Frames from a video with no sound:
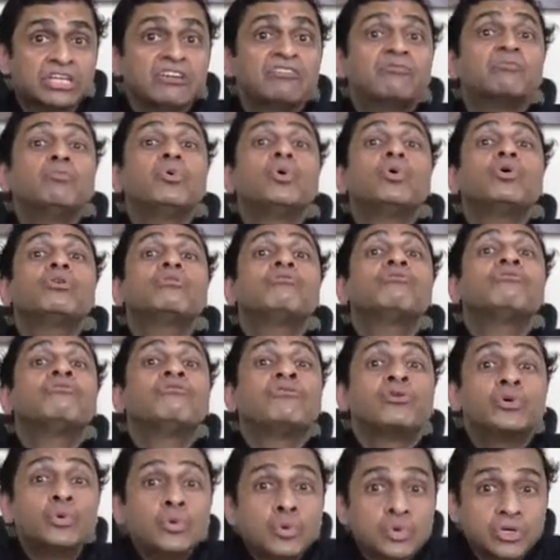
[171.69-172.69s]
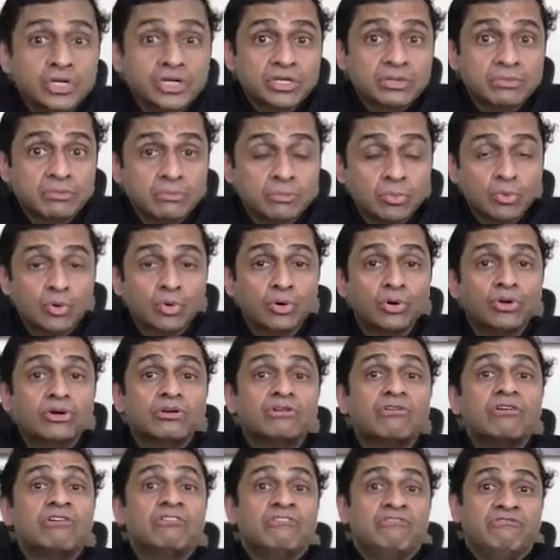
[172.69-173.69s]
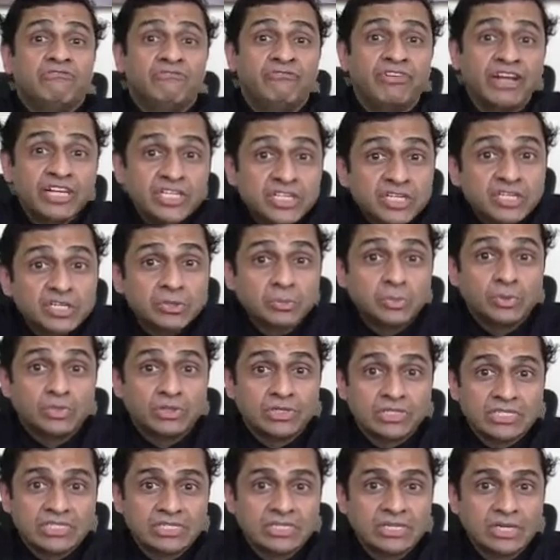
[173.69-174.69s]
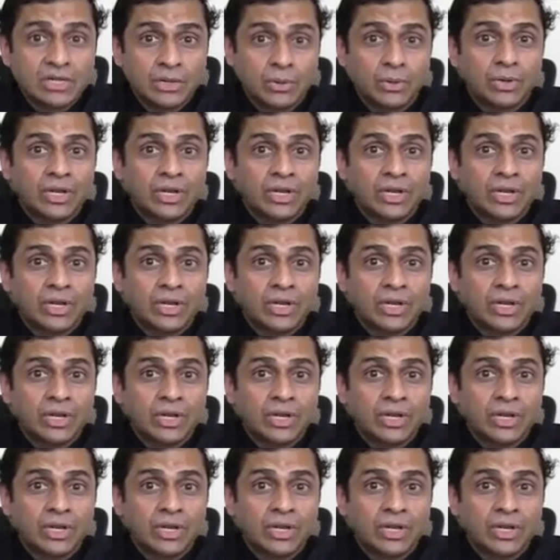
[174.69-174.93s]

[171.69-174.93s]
Give more fruit, more vegetables.